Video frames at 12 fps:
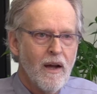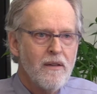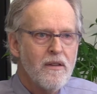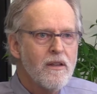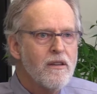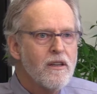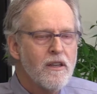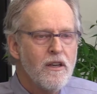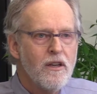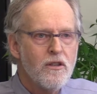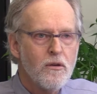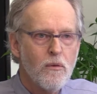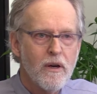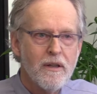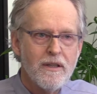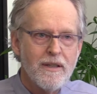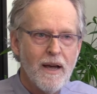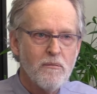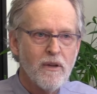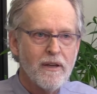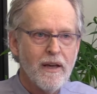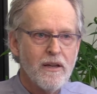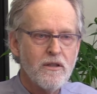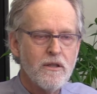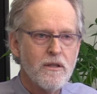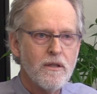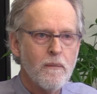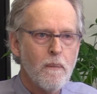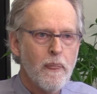I think the key to one of these applications